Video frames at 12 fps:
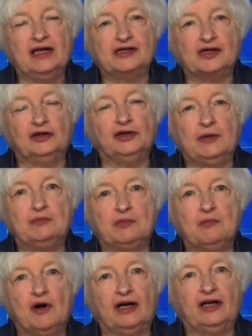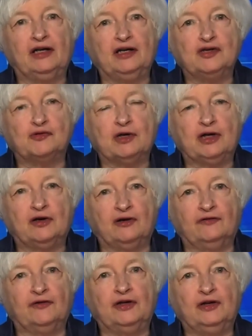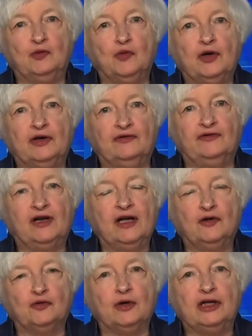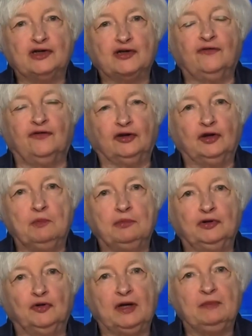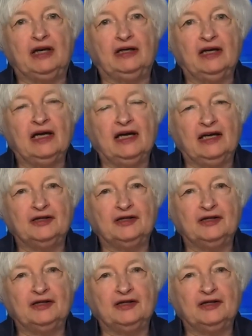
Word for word: as the labor market has recovered and we have reached full employment.